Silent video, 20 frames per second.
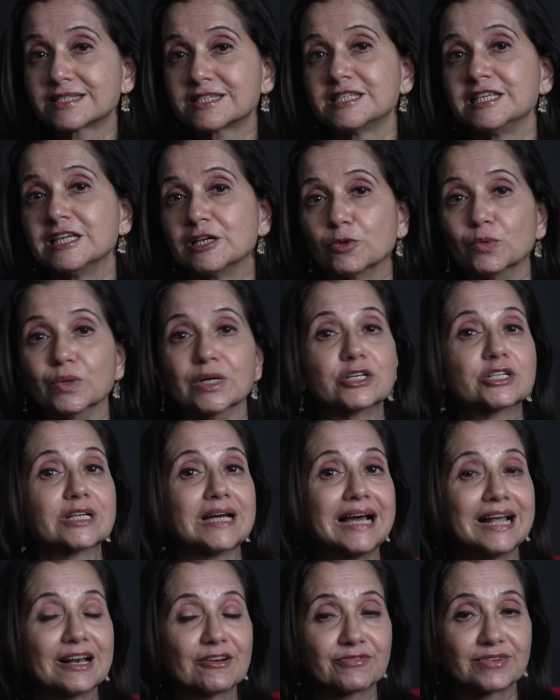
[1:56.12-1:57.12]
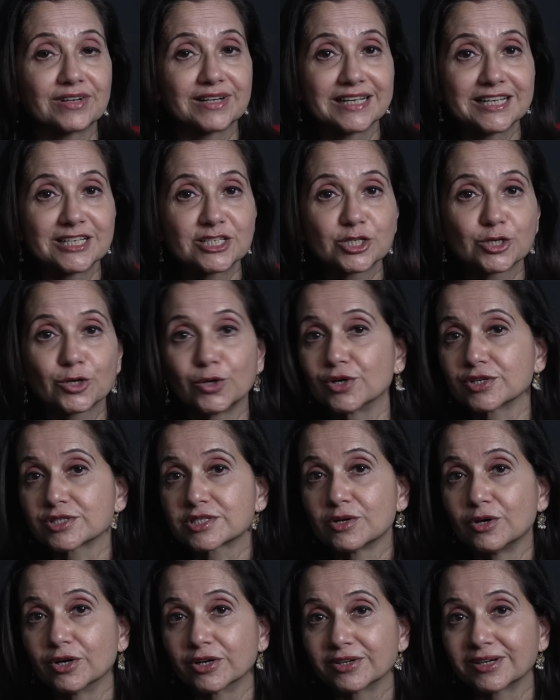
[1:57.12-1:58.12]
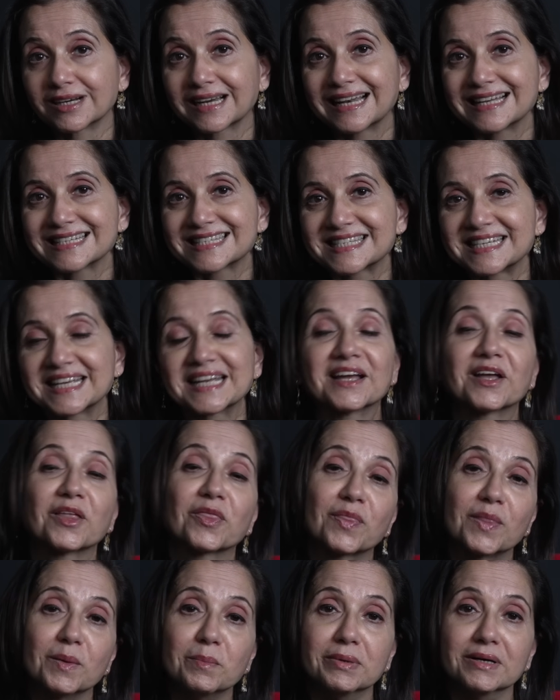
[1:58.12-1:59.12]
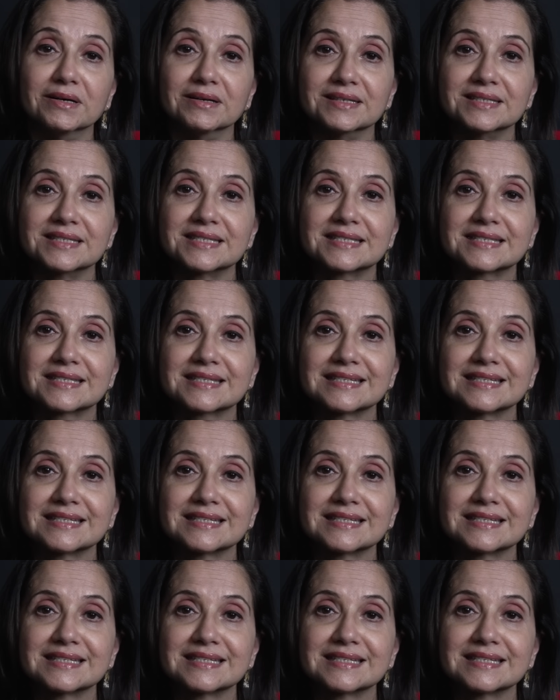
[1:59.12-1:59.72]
a sequel to Alfred Hitchcock's horror classic, The Birds.